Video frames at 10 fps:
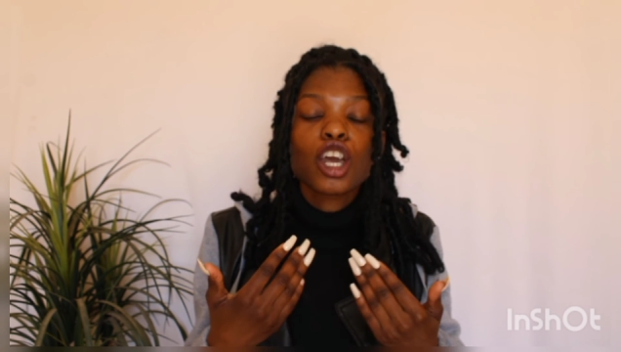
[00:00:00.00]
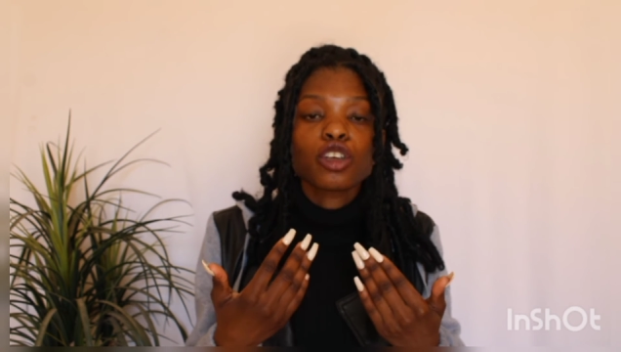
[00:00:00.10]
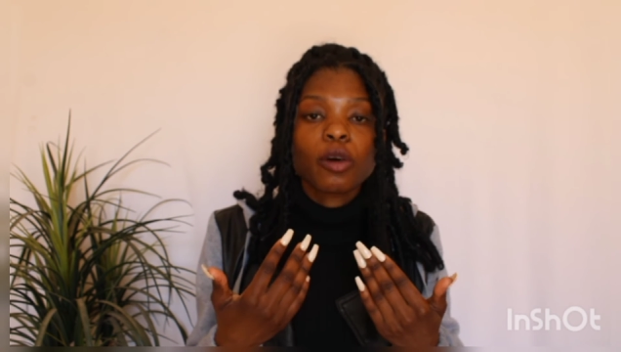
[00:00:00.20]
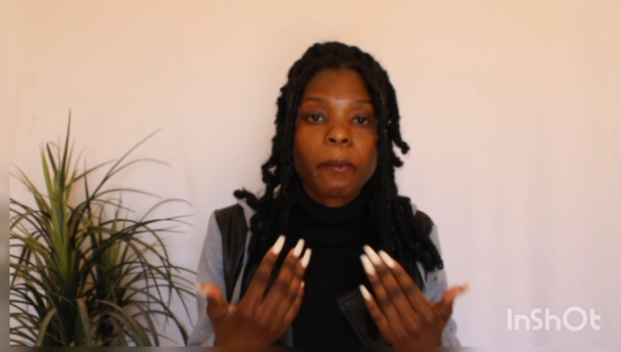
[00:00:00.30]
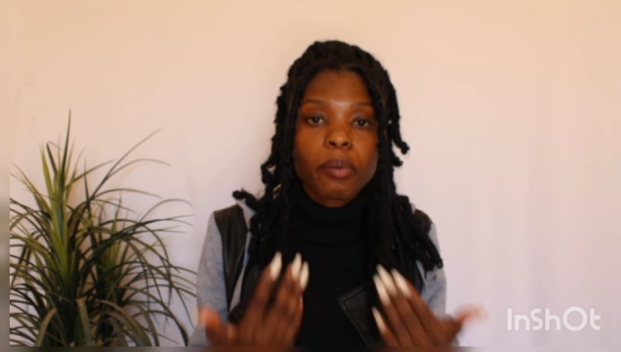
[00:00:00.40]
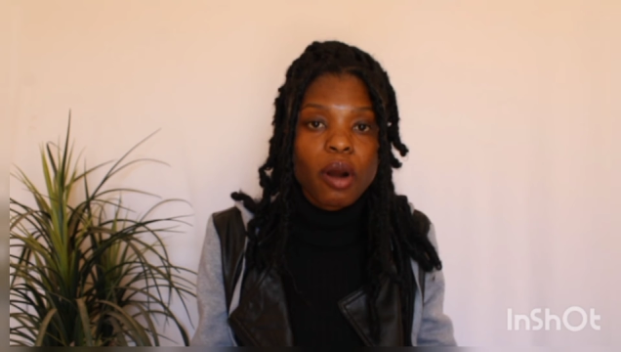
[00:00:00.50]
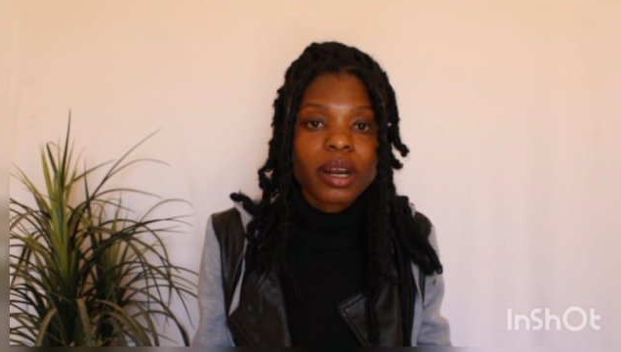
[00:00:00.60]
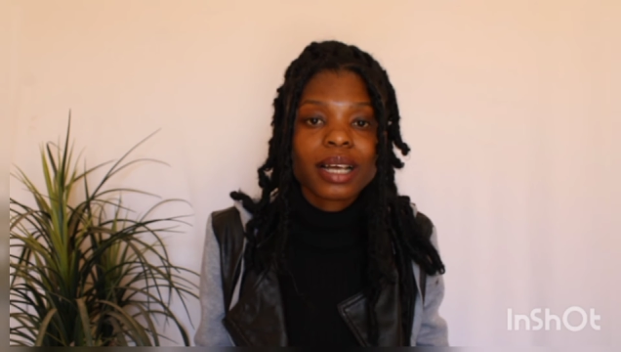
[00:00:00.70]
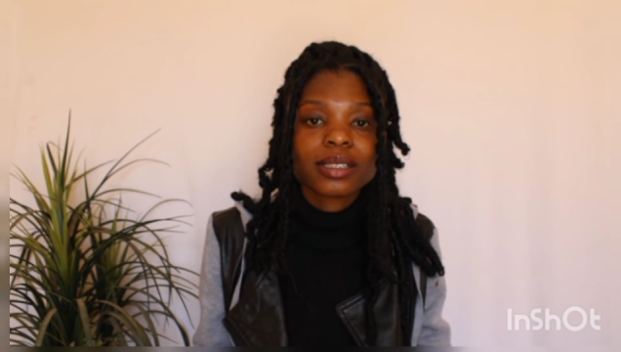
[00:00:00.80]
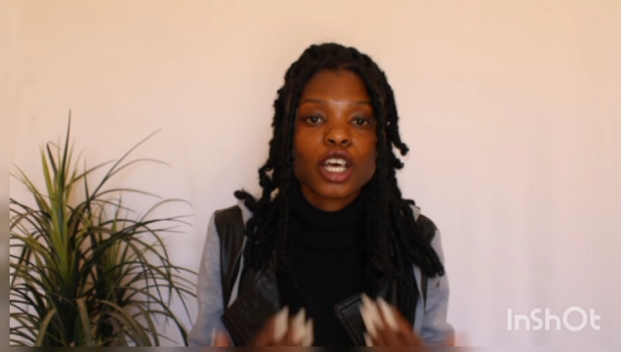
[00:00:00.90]
your
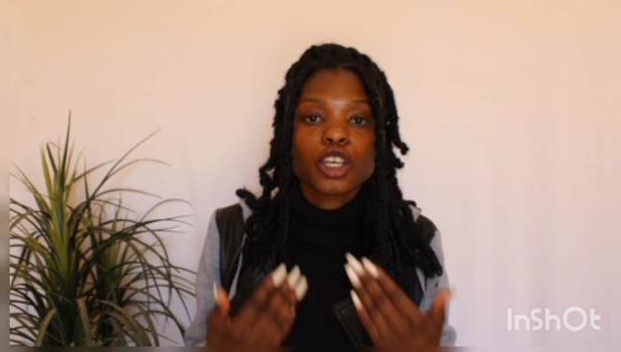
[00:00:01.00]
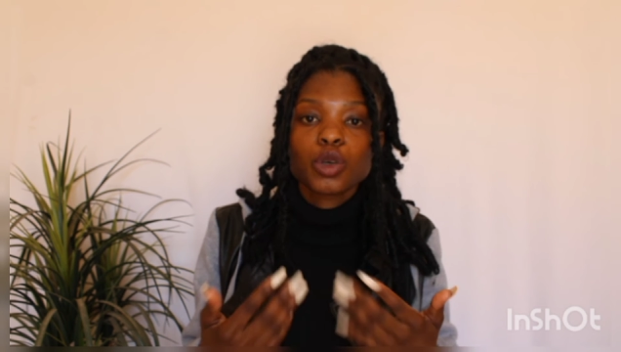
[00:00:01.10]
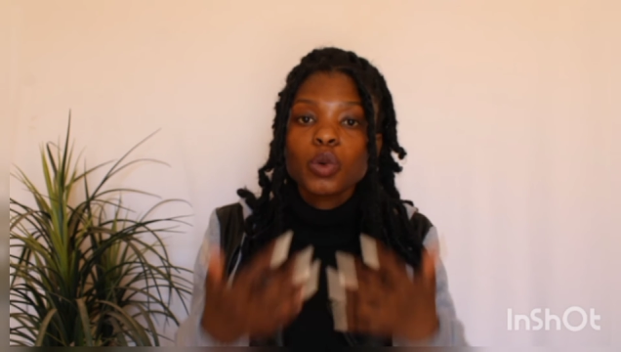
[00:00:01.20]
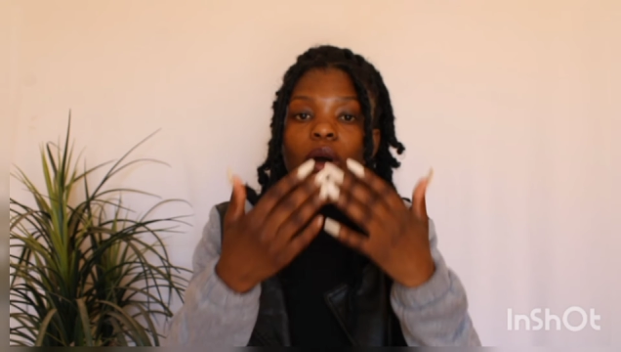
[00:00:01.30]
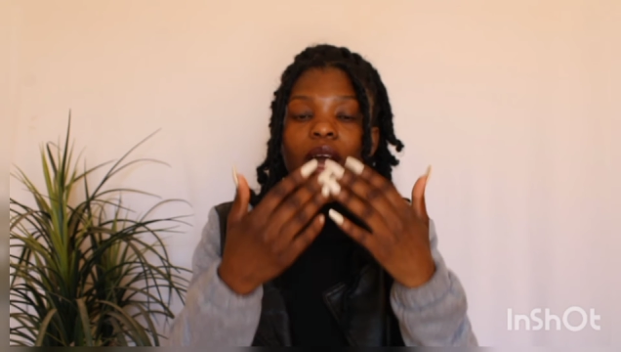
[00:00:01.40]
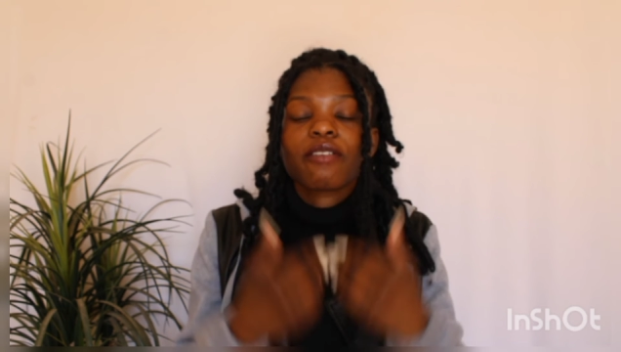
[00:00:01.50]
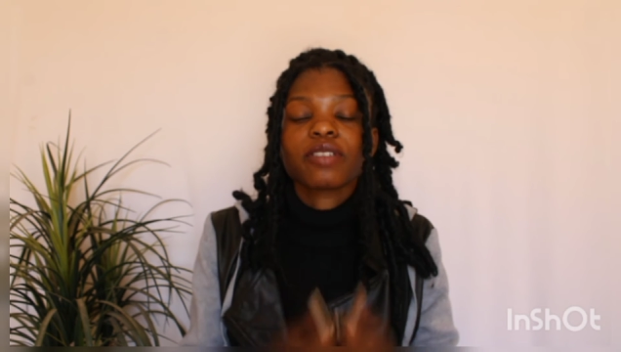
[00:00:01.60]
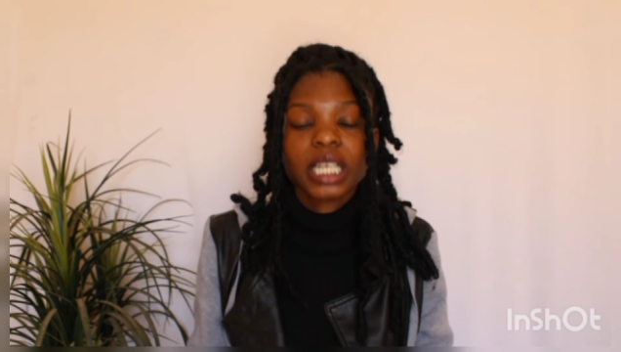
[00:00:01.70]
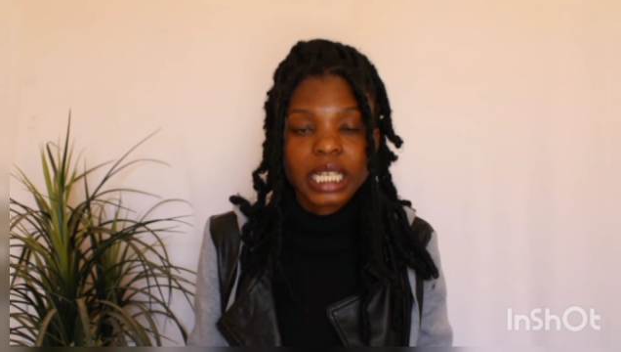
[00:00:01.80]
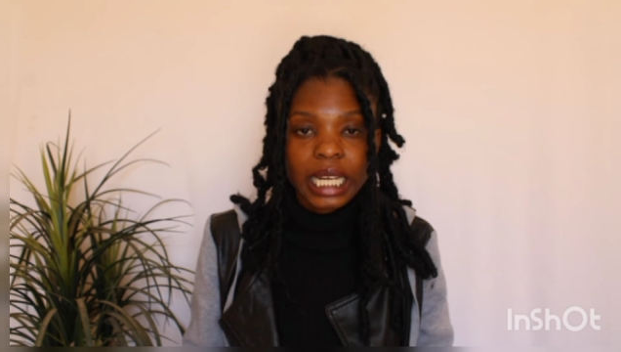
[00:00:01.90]
product, you
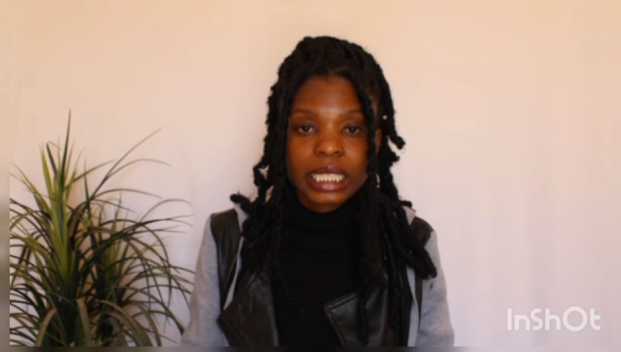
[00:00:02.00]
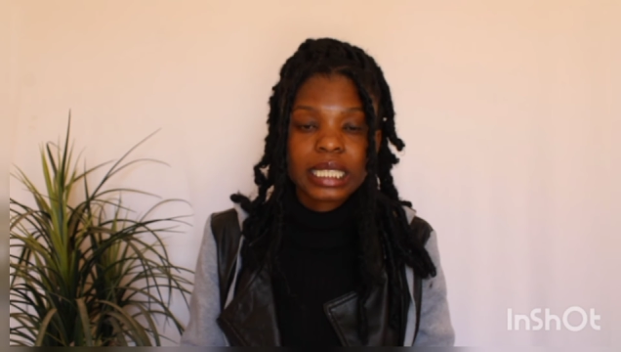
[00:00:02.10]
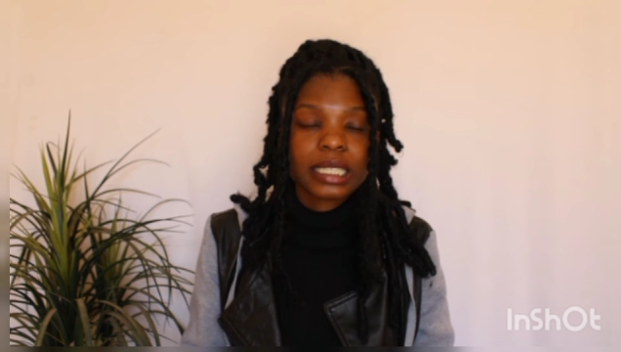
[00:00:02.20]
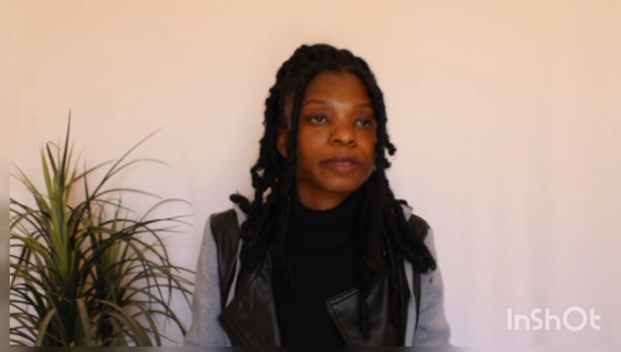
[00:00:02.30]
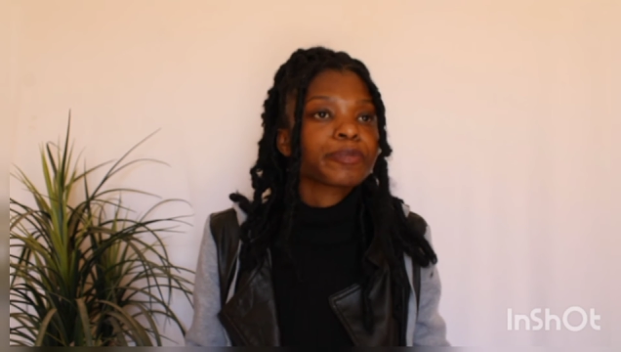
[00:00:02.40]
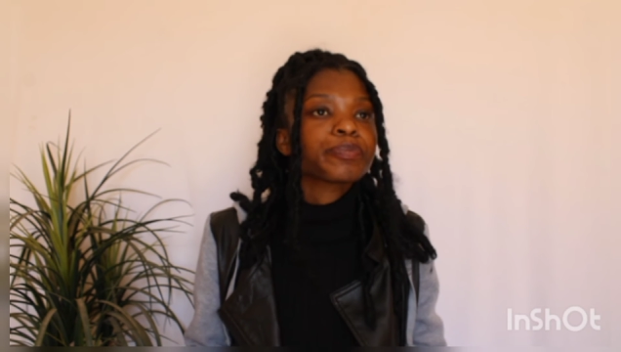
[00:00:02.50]
have neglected.